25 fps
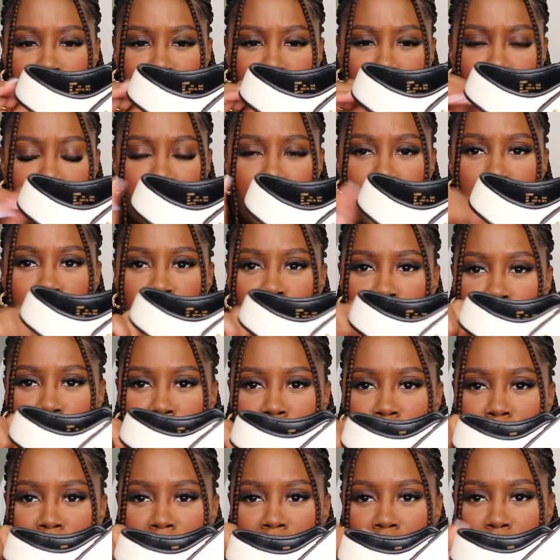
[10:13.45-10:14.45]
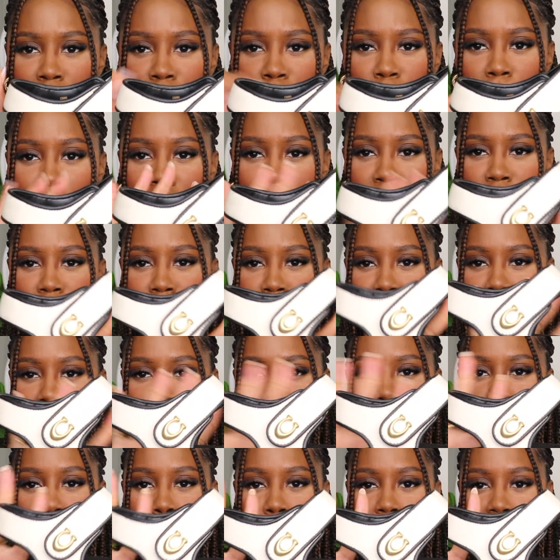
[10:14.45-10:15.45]
I don't think it's one of those materials where I can just
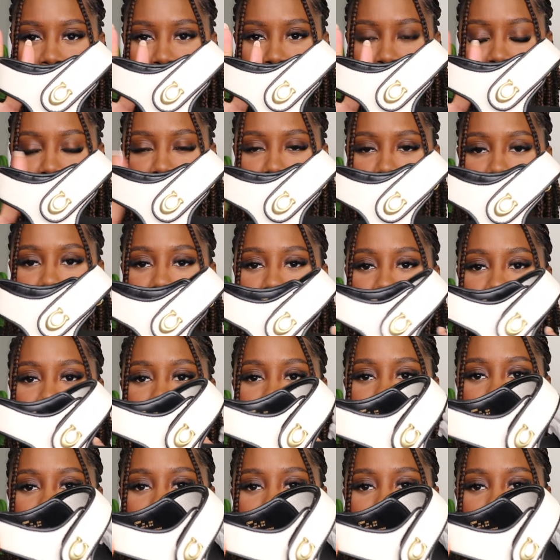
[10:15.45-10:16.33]
like wipe it off.